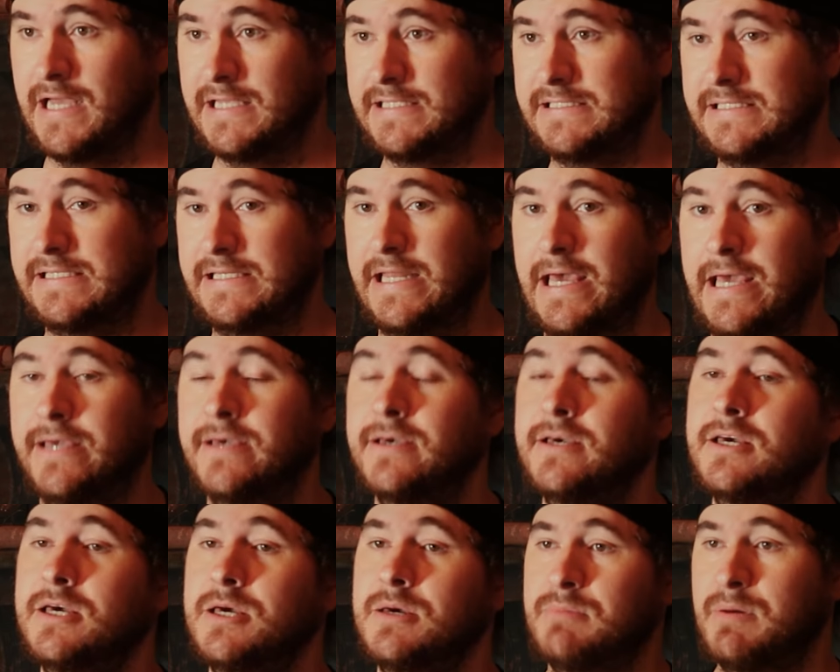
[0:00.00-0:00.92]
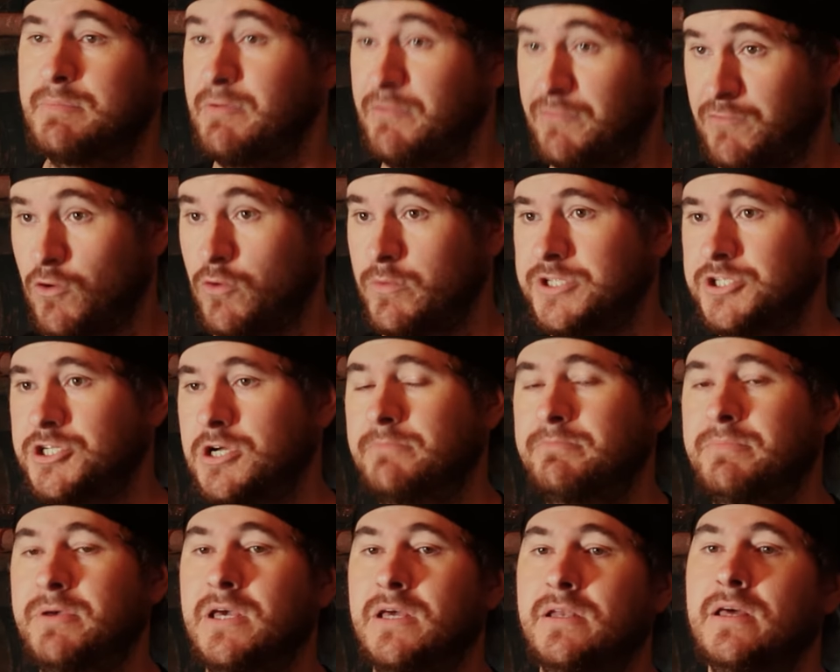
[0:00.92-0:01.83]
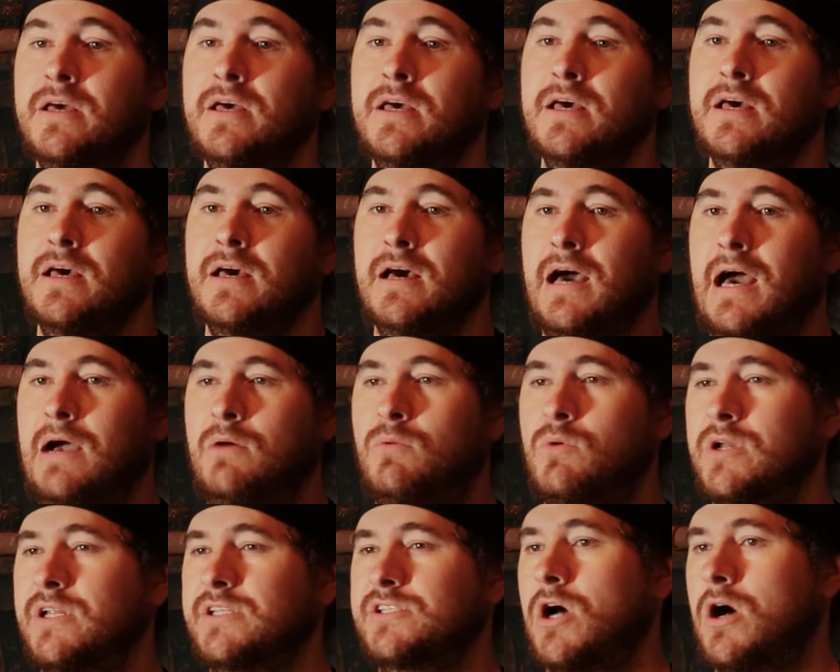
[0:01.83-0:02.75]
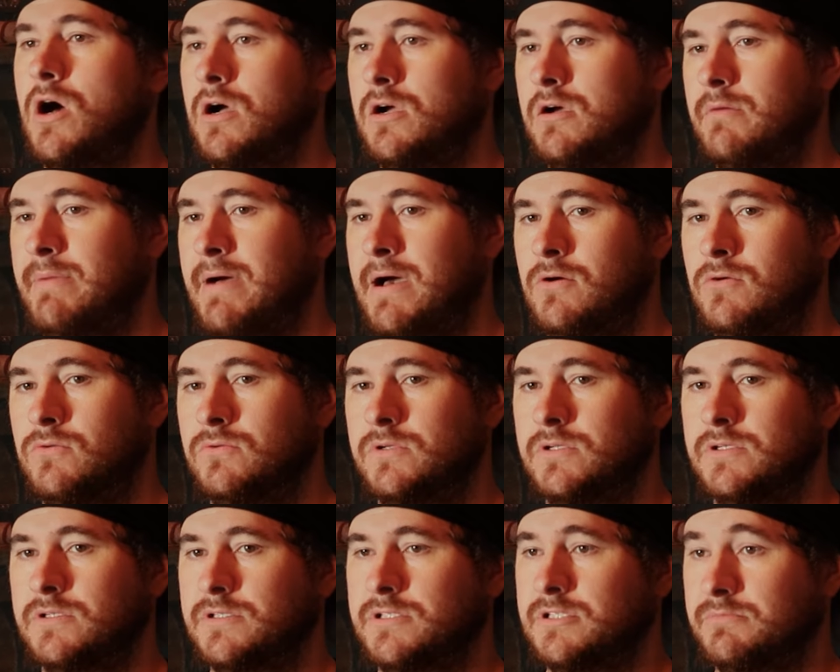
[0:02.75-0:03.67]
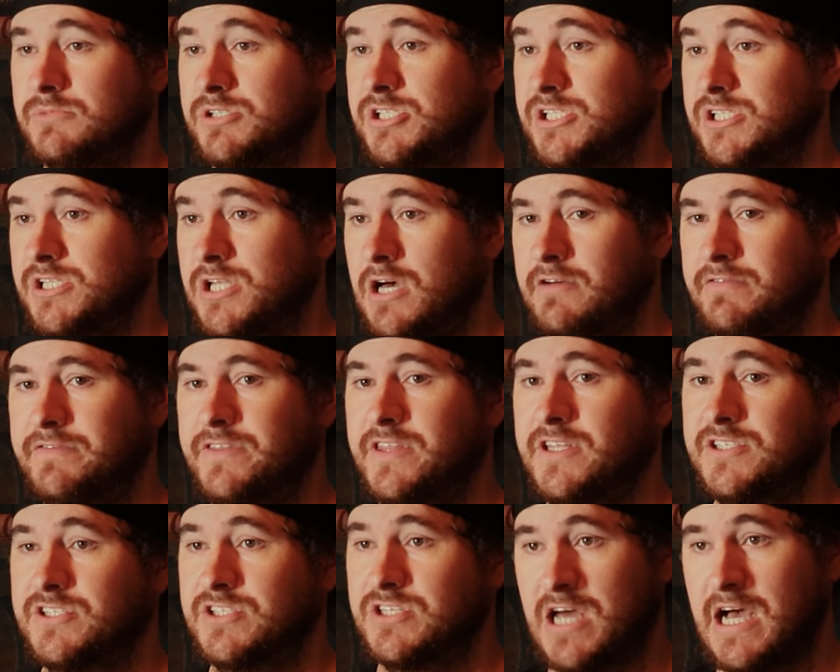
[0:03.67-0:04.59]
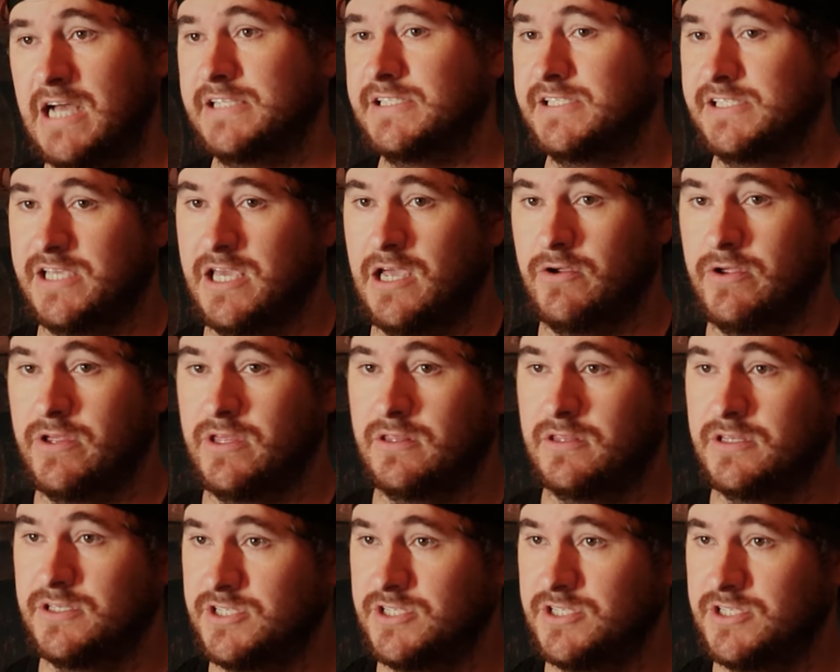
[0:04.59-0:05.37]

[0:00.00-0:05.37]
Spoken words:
guys today. But before we jump in, I want to talk about some stuff that's not scary.